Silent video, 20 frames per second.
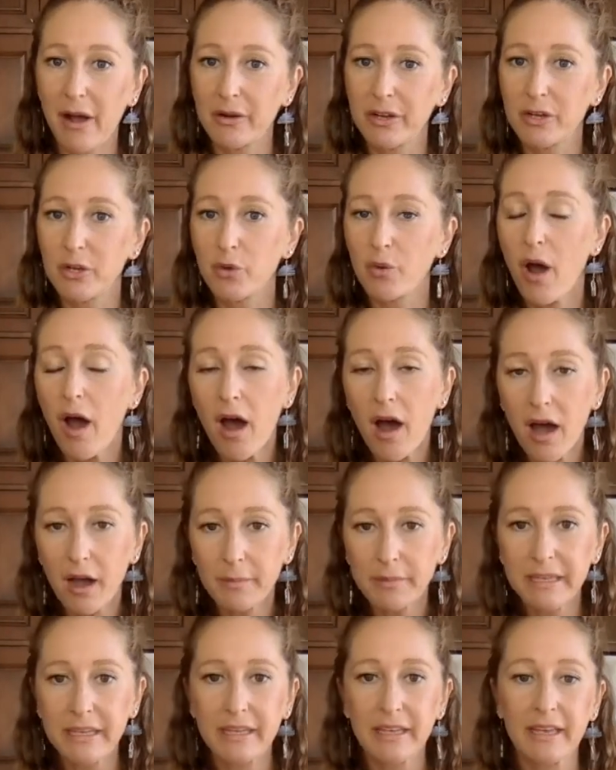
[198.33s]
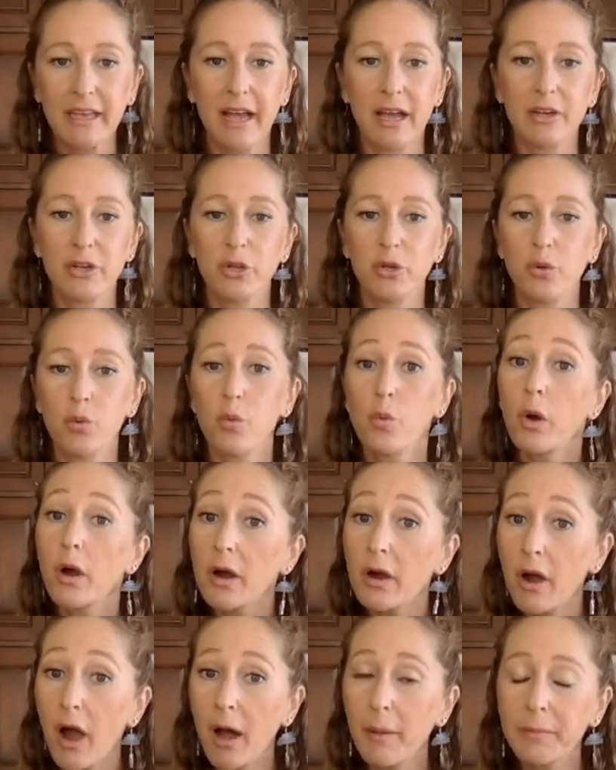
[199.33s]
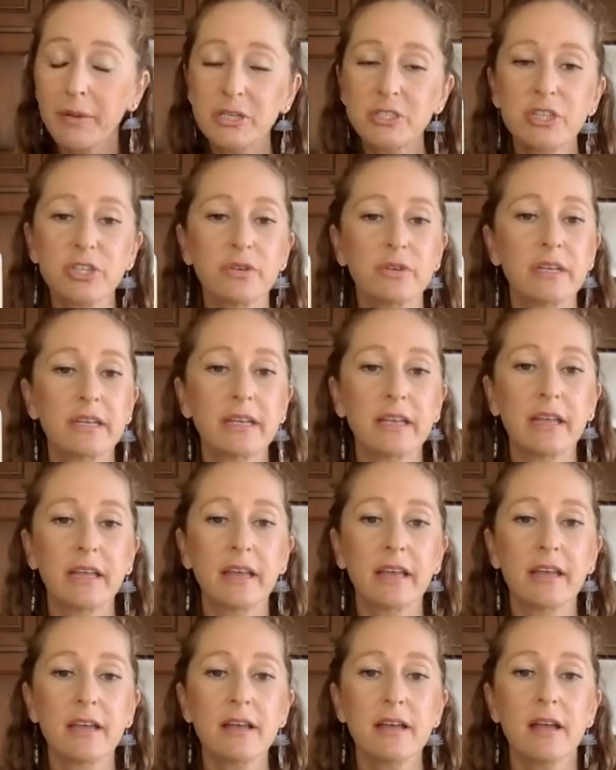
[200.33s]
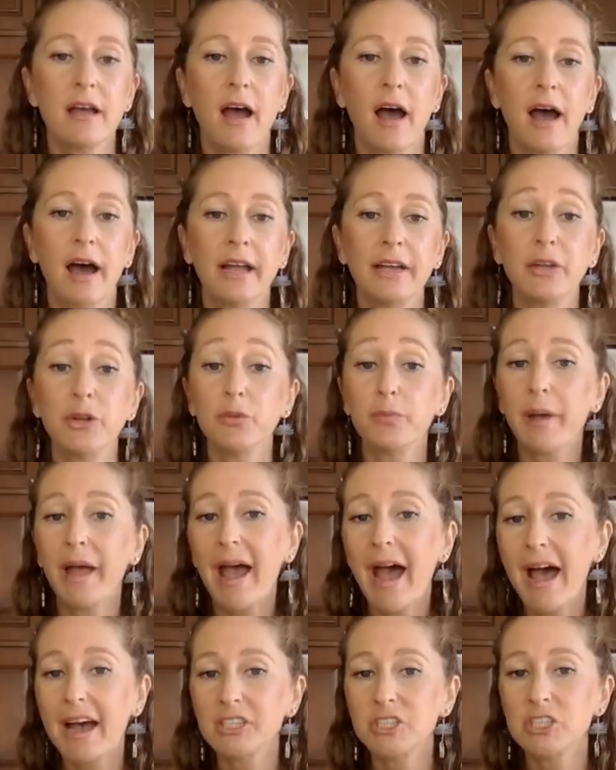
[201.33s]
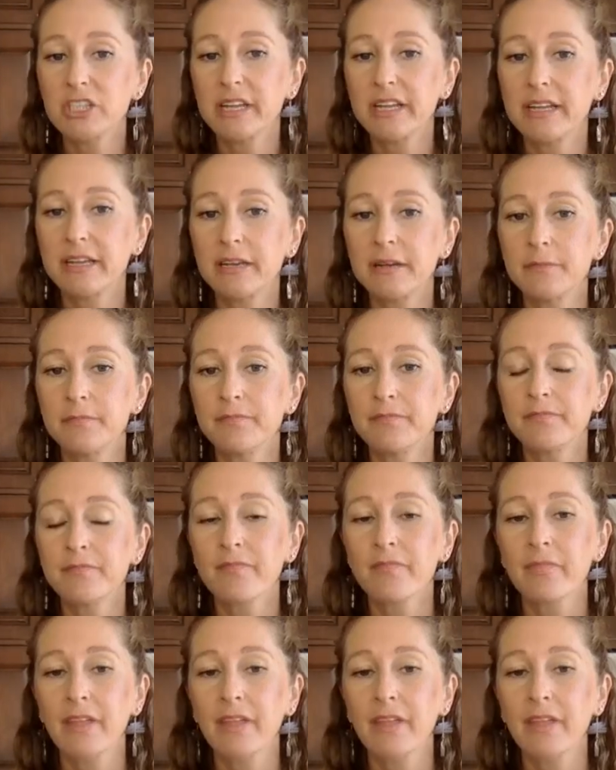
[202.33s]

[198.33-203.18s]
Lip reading: a new hobby, a new work opportunity, a new passion.